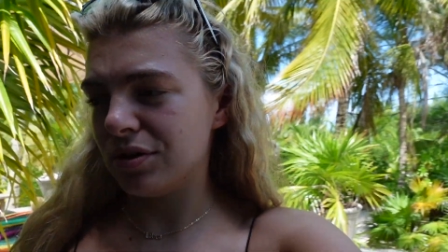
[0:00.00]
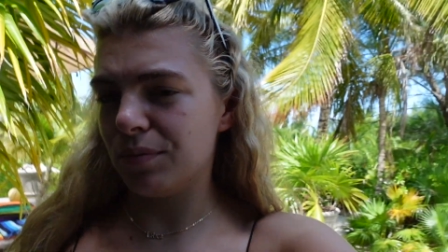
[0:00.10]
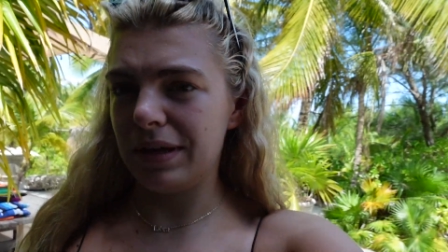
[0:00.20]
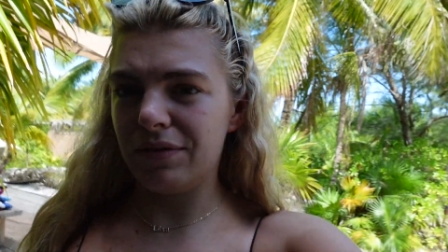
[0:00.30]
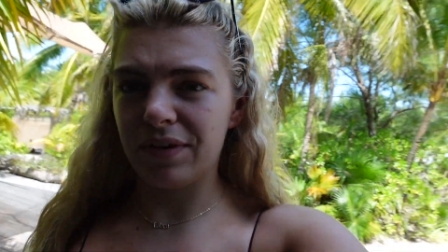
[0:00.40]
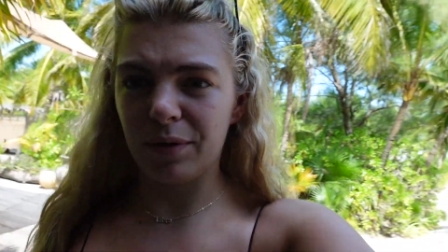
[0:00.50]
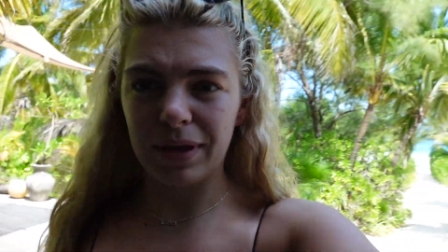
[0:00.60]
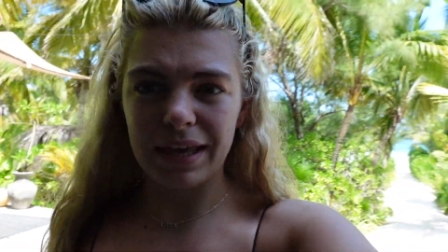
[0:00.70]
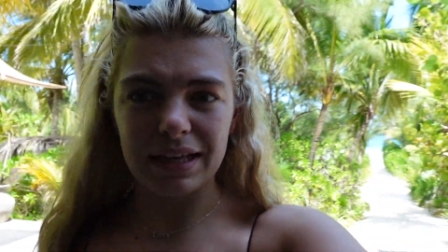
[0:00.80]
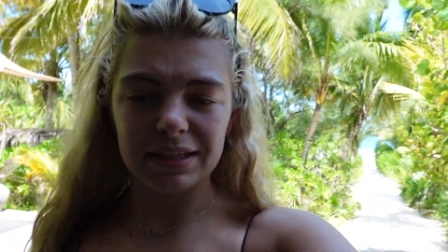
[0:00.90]
to be
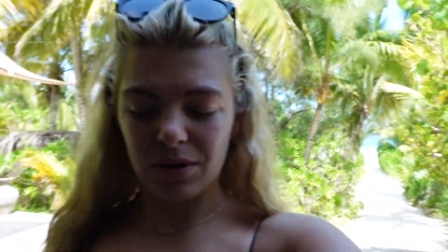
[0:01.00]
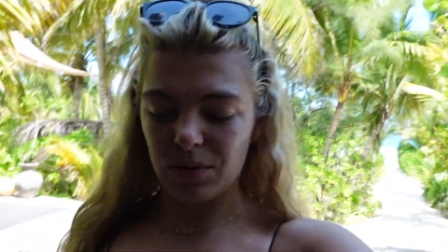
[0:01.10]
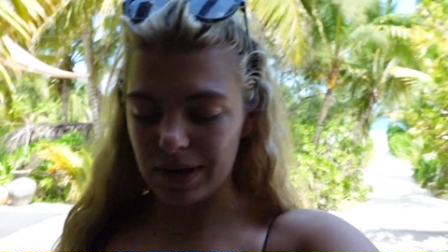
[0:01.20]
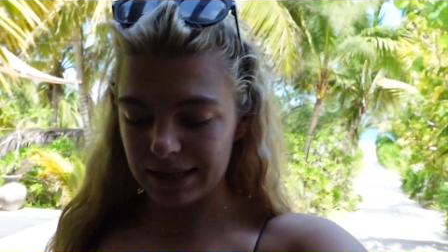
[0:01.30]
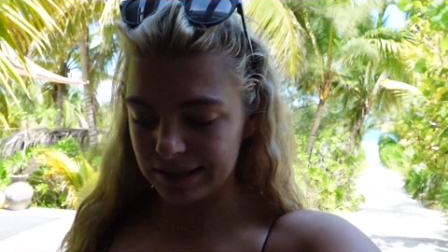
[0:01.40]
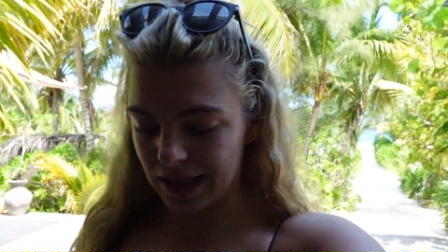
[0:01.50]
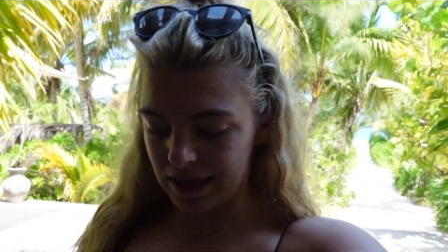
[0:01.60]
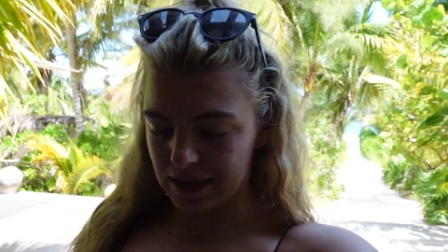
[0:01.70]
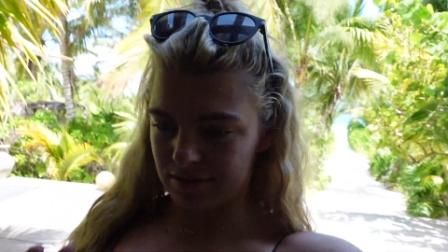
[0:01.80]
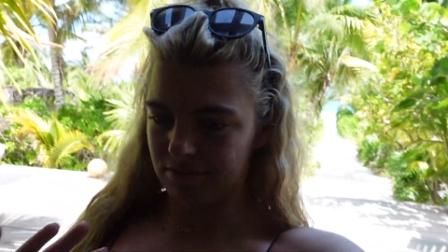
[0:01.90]
filming it so it's
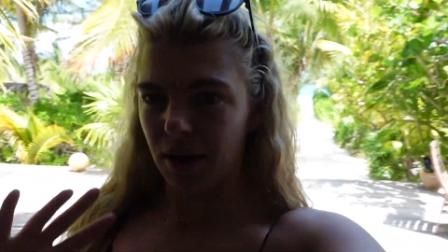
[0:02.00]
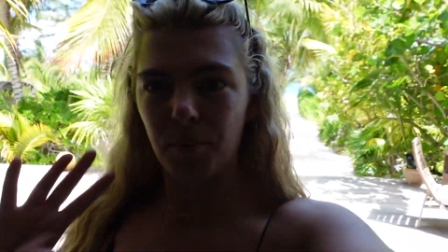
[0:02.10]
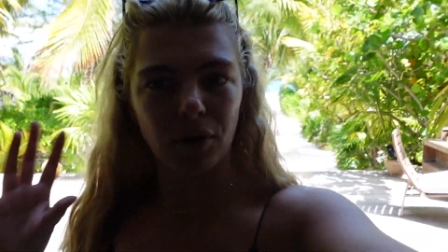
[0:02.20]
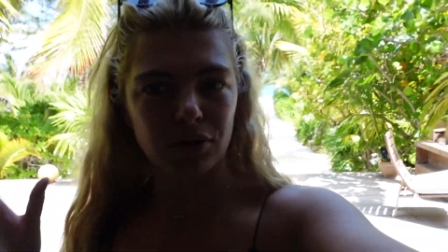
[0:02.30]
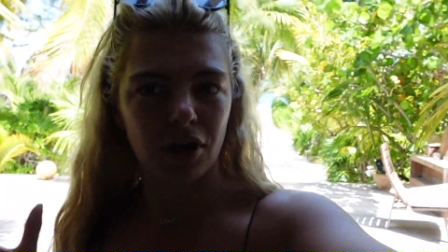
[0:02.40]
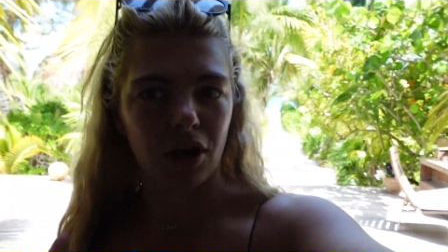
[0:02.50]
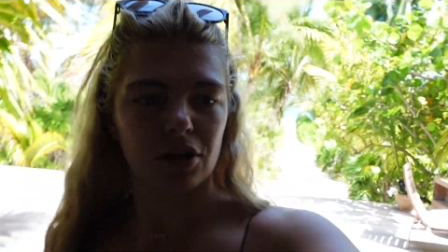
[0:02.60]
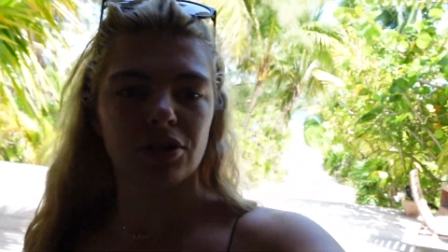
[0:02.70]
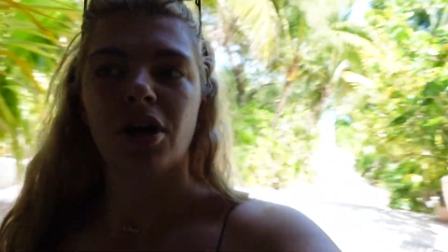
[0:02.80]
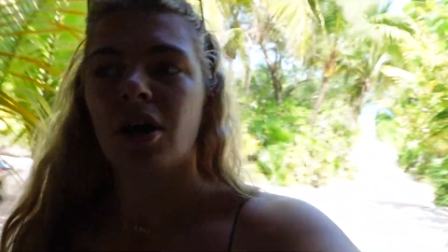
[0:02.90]
like a
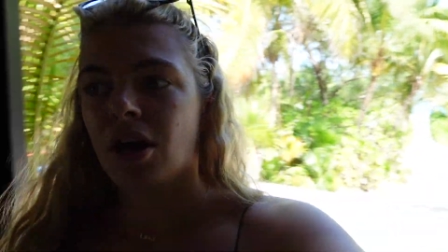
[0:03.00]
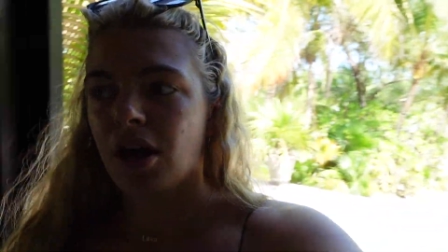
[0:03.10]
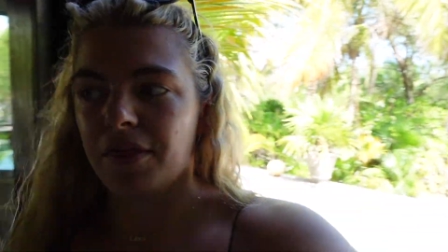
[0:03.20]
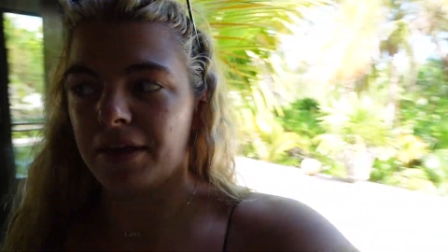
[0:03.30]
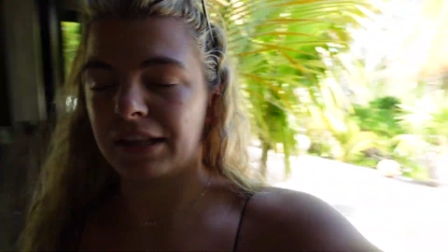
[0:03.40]
montage of the